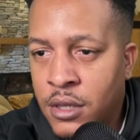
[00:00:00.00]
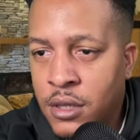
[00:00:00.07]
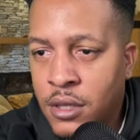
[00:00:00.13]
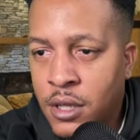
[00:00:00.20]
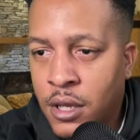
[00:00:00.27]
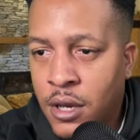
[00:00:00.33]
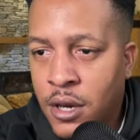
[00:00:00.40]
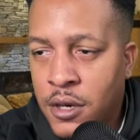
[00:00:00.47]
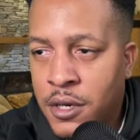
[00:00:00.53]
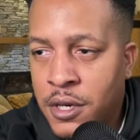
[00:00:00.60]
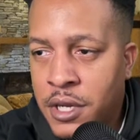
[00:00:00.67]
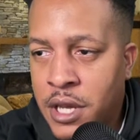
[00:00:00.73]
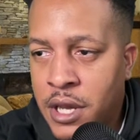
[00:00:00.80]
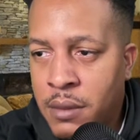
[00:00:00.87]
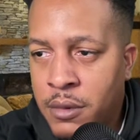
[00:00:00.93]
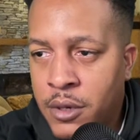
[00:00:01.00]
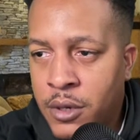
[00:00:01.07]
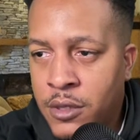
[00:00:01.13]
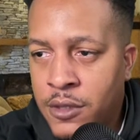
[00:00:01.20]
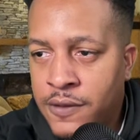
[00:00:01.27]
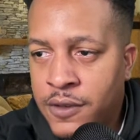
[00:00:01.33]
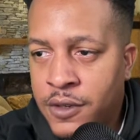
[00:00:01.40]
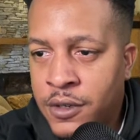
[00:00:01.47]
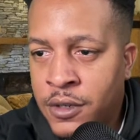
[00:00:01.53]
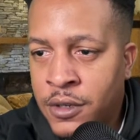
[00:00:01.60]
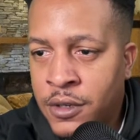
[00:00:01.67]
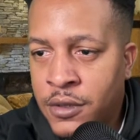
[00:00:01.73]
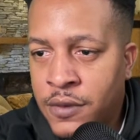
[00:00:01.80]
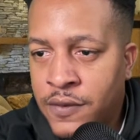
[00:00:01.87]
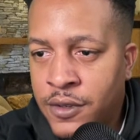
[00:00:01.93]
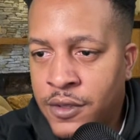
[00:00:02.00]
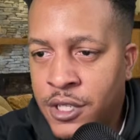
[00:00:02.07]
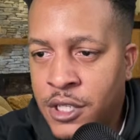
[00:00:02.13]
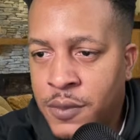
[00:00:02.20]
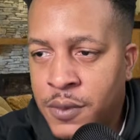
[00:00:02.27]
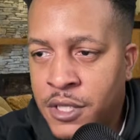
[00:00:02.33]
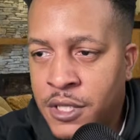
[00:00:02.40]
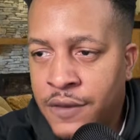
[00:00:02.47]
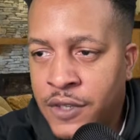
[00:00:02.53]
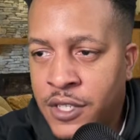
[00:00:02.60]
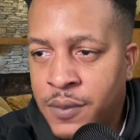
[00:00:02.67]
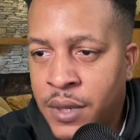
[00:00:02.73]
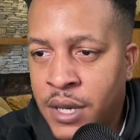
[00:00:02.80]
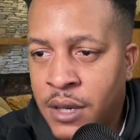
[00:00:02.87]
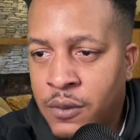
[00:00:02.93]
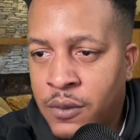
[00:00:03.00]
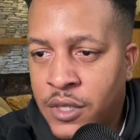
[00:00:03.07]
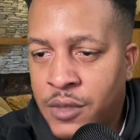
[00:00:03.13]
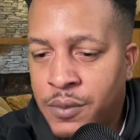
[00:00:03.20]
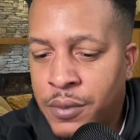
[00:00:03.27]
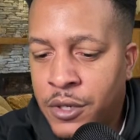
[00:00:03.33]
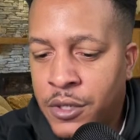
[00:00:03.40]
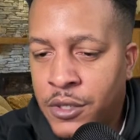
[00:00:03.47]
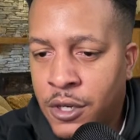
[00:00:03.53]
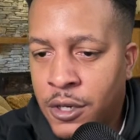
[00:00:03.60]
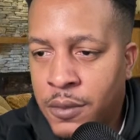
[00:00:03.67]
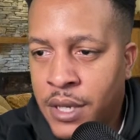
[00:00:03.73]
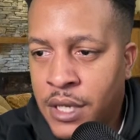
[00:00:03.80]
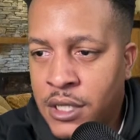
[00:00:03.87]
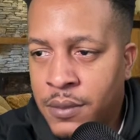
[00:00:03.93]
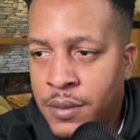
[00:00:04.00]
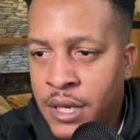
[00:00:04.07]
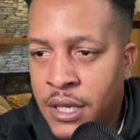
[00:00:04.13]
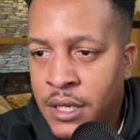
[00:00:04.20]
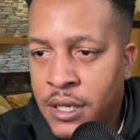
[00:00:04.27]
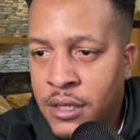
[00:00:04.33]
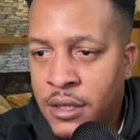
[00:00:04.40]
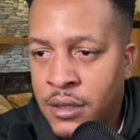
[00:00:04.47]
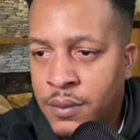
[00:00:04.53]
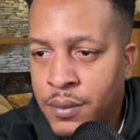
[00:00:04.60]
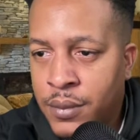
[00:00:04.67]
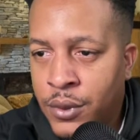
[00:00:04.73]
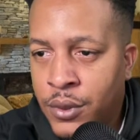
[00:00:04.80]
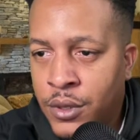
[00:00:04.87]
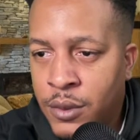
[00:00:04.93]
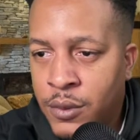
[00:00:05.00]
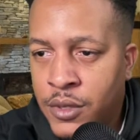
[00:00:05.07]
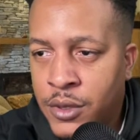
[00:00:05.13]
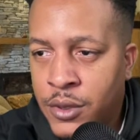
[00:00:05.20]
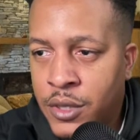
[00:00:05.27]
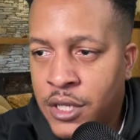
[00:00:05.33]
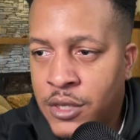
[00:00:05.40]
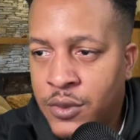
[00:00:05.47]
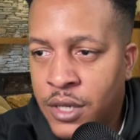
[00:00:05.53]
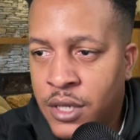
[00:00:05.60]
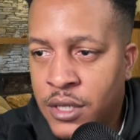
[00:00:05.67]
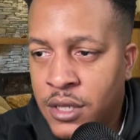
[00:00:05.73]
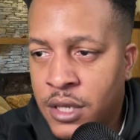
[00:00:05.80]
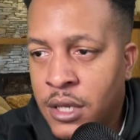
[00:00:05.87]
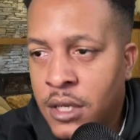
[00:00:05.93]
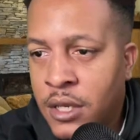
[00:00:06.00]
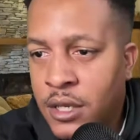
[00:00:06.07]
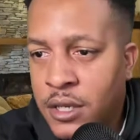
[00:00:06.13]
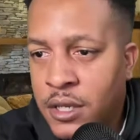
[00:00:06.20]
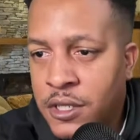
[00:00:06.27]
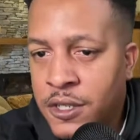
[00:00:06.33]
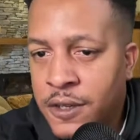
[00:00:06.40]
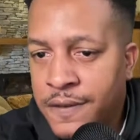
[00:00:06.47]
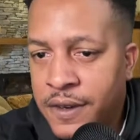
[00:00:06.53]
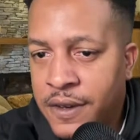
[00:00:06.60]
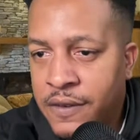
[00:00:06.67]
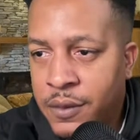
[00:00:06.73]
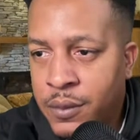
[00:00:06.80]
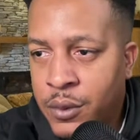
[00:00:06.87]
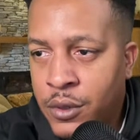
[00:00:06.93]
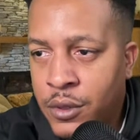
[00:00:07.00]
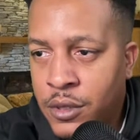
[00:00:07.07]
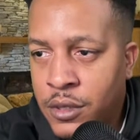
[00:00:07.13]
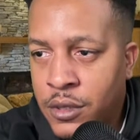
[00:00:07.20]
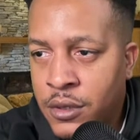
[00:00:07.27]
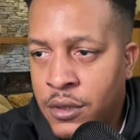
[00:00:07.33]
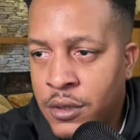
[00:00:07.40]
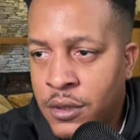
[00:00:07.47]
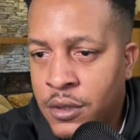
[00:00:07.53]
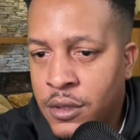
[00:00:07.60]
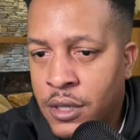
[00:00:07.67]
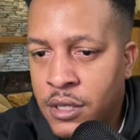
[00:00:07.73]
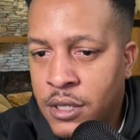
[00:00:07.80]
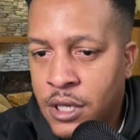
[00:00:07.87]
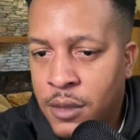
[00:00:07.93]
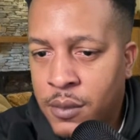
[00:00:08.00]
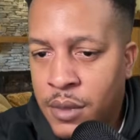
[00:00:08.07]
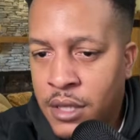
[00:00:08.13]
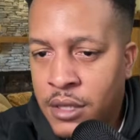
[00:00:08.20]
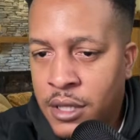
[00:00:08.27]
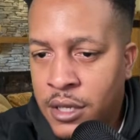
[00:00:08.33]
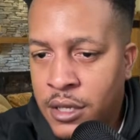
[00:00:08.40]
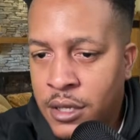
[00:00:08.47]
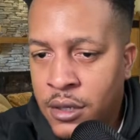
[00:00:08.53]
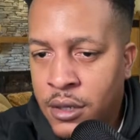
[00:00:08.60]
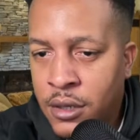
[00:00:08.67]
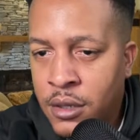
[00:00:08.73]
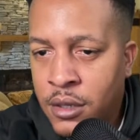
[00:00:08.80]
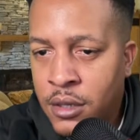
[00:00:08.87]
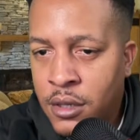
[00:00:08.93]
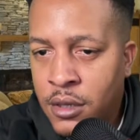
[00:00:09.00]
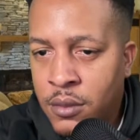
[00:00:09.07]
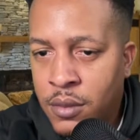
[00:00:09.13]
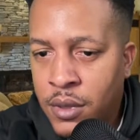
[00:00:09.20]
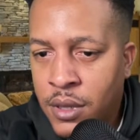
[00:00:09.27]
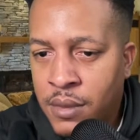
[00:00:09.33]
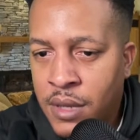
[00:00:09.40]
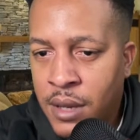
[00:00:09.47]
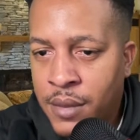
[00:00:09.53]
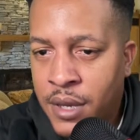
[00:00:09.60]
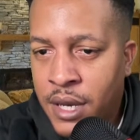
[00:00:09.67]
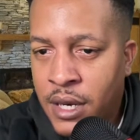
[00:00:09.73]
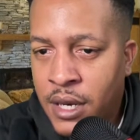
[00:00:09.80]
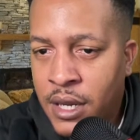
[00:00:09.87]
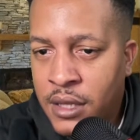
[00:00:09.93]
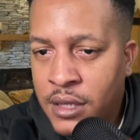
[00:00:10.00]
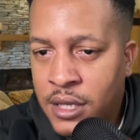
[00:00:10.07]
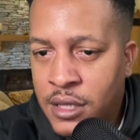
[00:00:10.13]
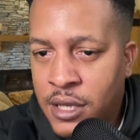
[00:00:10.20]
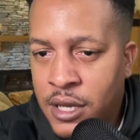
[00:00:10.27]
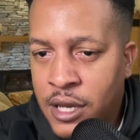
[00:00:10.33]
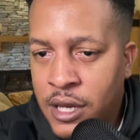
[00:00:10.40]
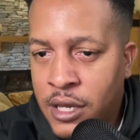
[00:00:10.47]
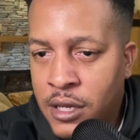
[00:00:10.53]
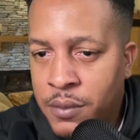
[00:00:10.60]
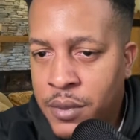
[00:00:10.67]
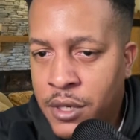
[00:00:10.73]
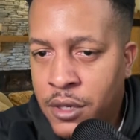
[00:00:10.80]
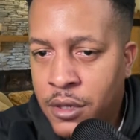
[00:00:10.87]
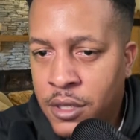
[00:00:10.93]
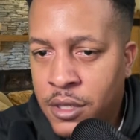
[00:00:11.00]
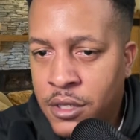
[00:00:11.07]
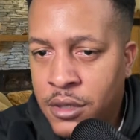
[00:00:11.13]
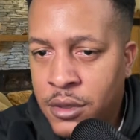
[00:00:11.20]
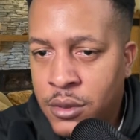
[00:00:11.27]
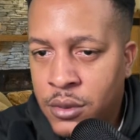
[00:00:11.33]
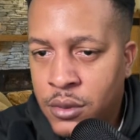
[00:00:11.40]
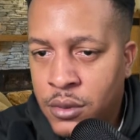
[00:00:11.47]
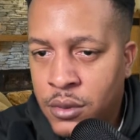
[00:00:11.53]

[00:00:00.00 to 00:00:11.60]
the longer the game goes for this specific spot with Spurs on a back to back and Portland with 2 days rest, it should favor Portland. That's kind of my thinking. But I'm not mad. I think they can compete early too.